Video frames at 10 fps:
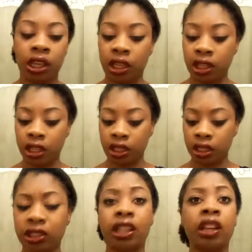And then
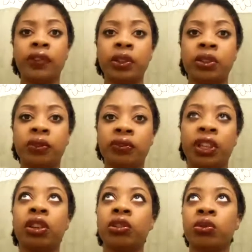a lot of views,
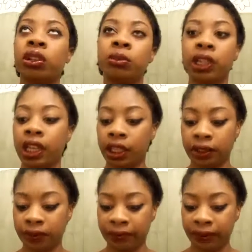videos going up
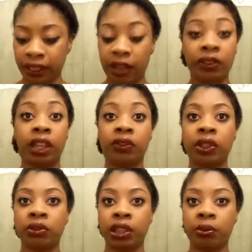today. I have a lot of
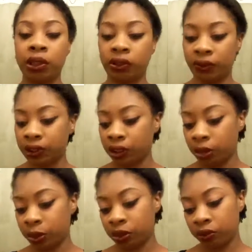videos uploading. I'm going to start
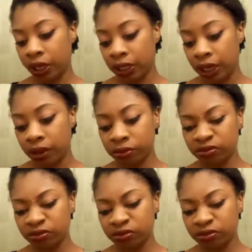uploading right now.